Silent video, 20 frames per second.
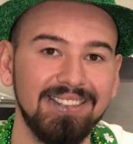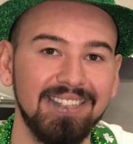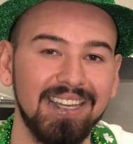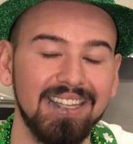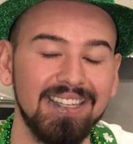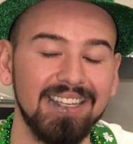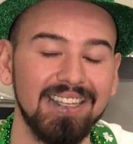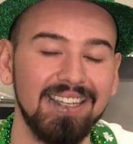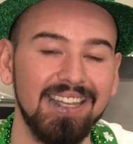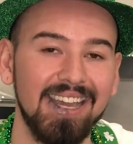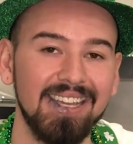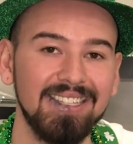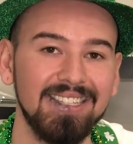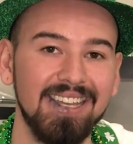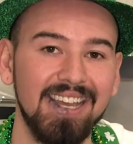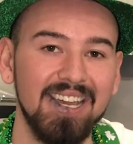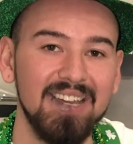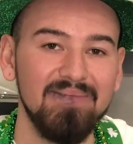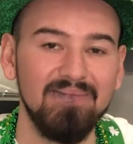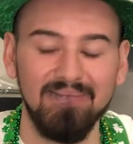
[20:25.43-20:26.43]
Until next
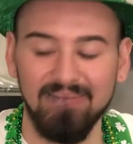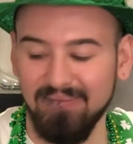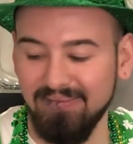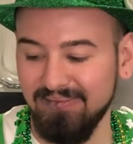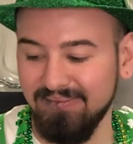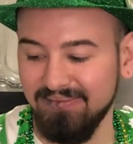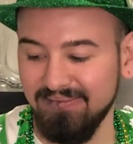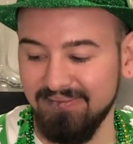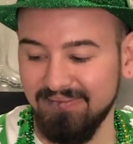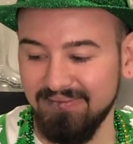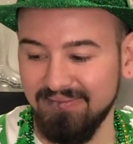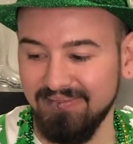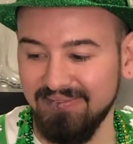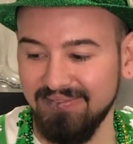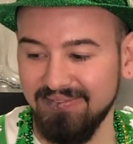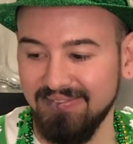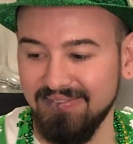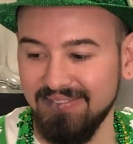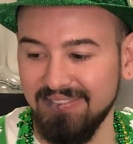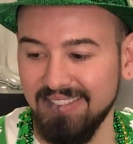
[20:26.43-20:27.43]
time,
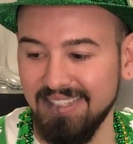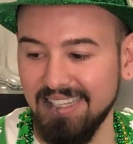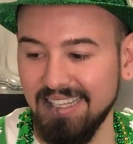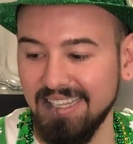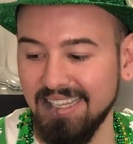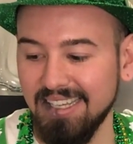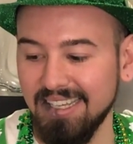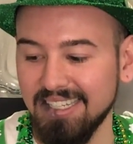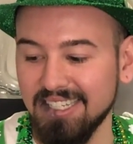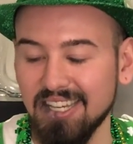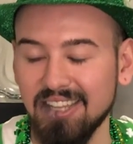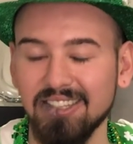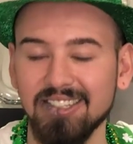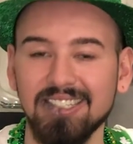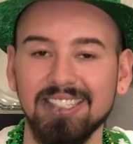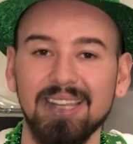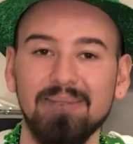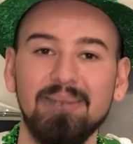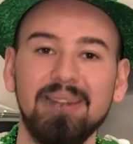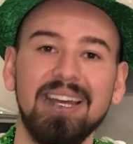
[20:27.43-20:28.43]
John's
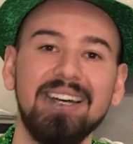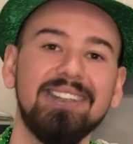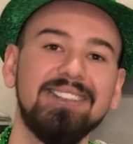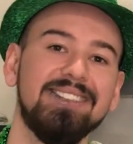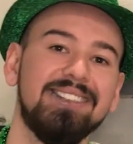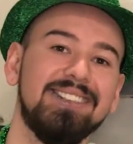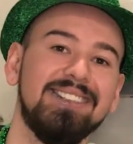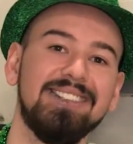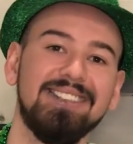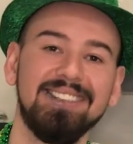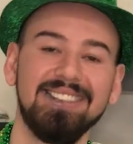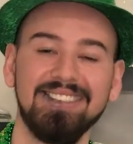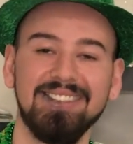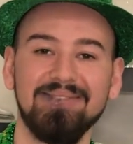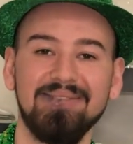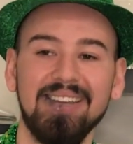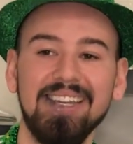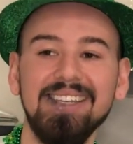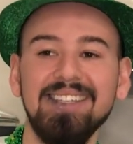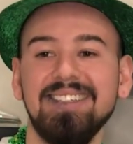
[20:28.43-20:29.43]
accepted out.
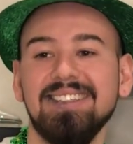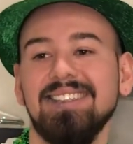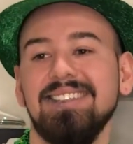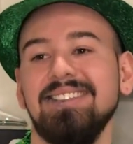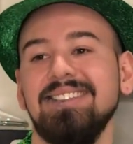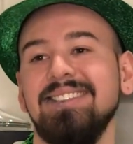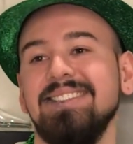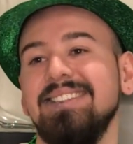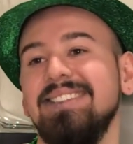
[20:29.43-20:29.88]
Peace.